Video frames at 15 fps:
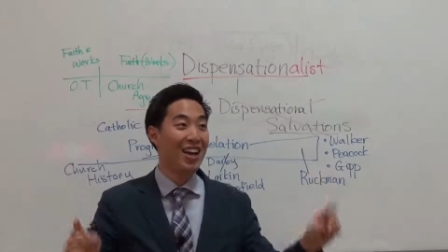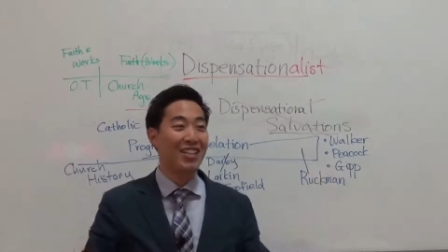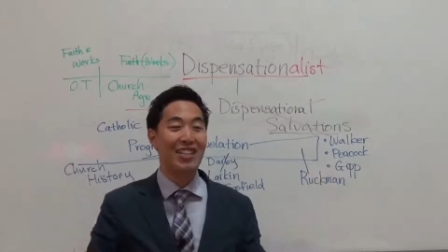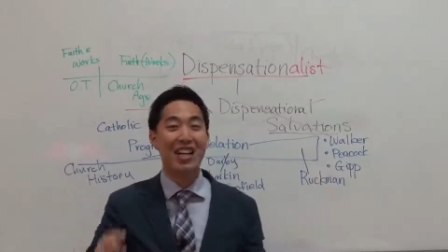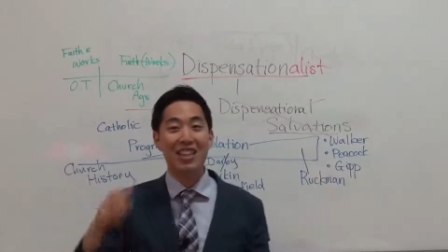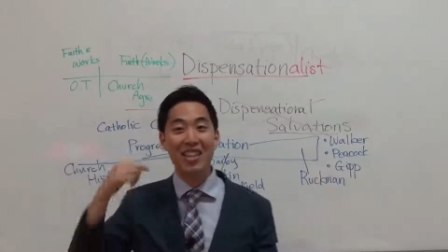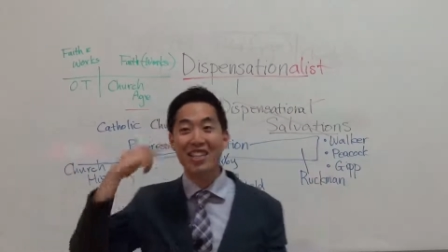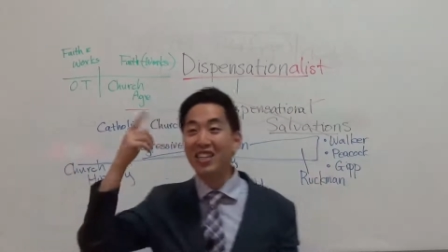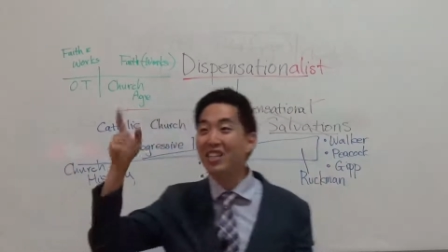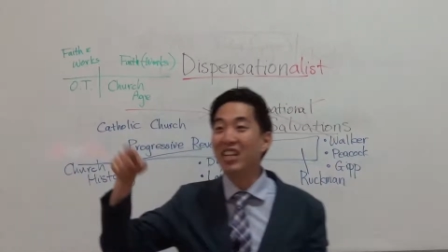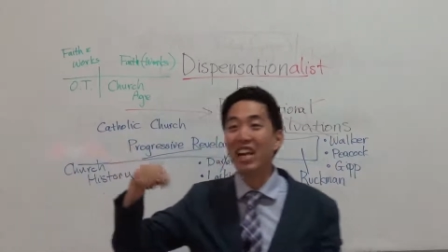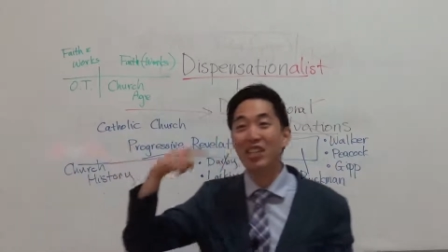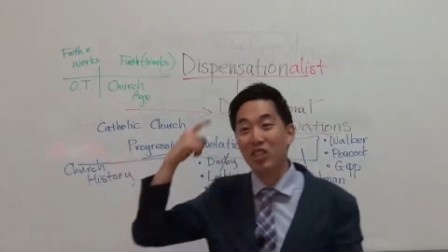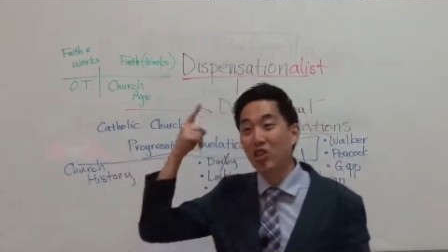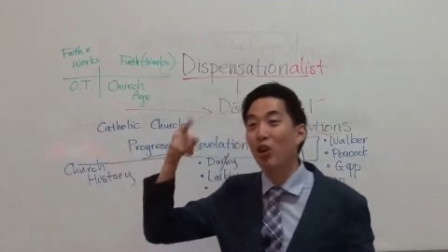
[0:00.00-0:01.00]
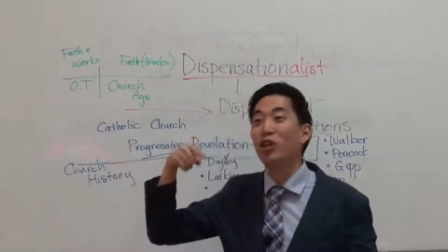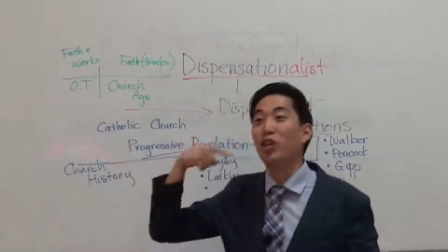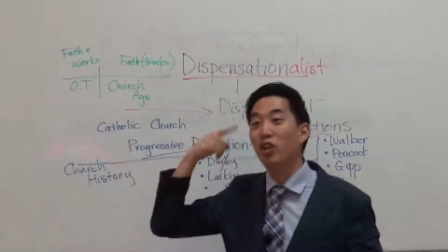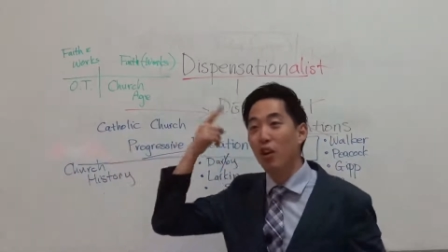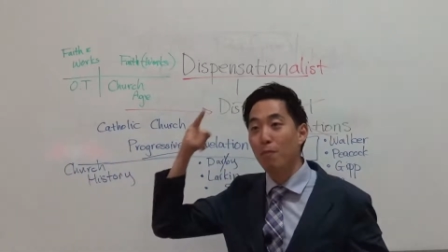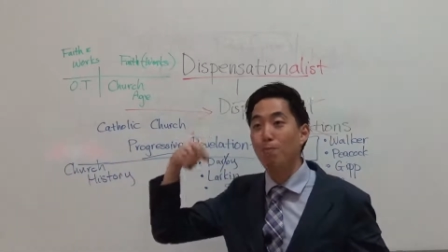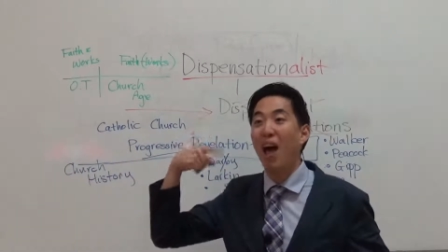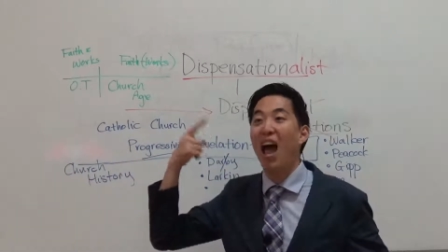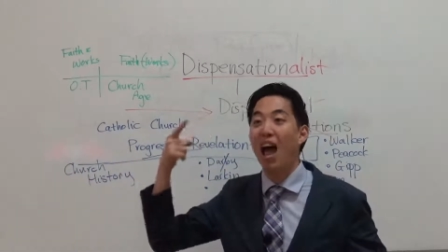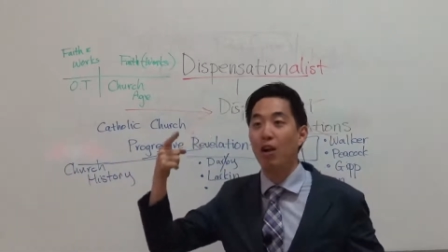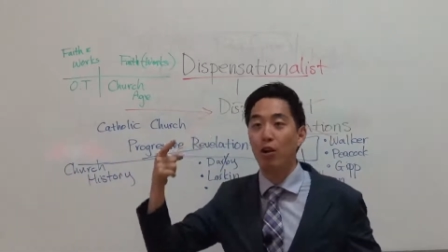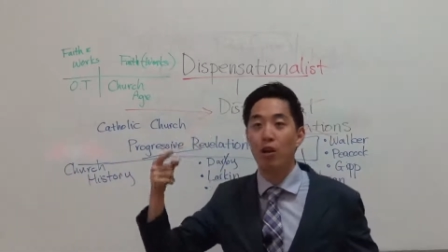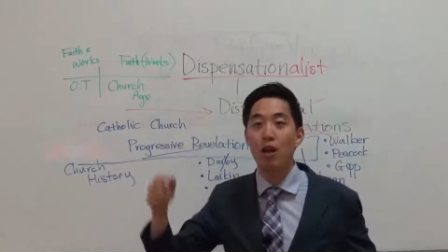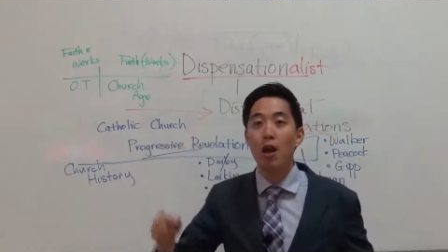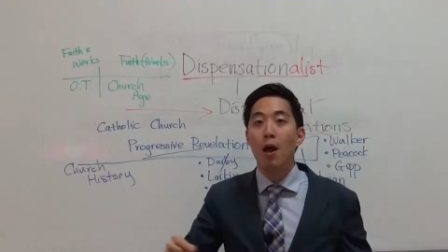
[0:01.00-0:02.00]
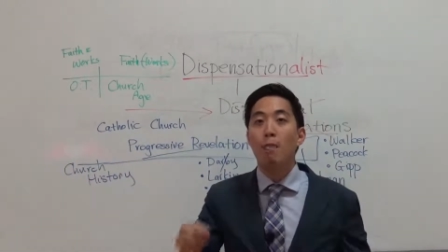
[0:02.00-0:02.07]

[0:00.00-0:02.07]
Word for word: See, this is a circular pattern,